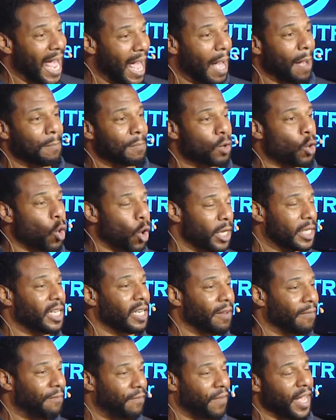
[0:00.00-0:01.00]
I am
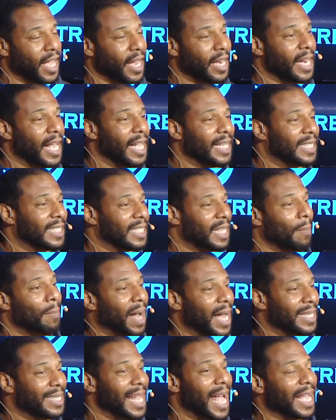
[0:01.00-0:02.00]
going to defend, and
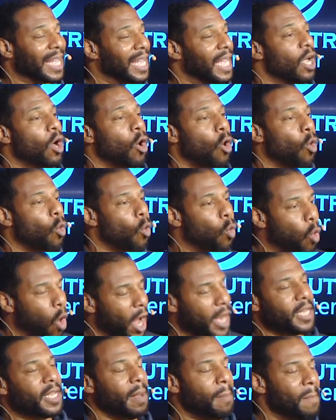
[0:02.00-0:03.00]
somebody's not
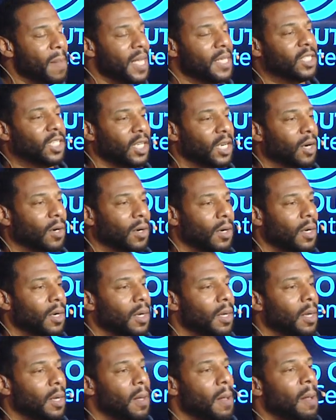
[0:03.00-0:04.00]
one-dimensional.
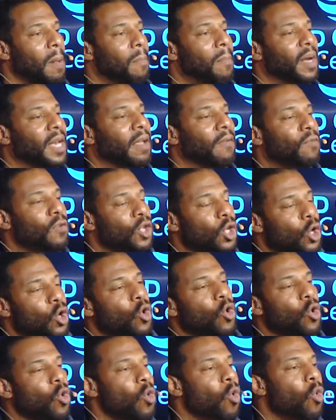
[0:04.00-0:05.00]
But if
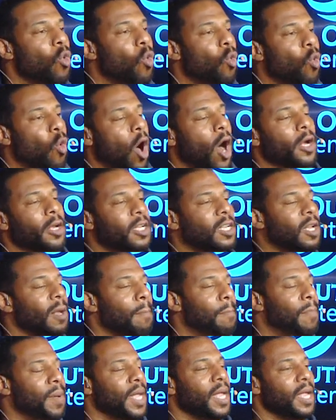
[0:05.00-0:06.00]
you
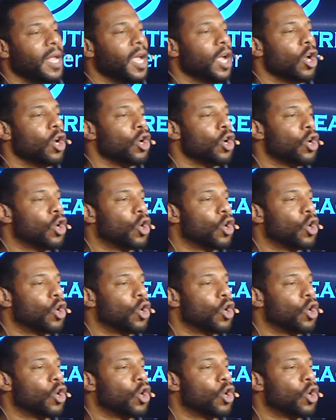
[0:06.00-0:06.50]
want to be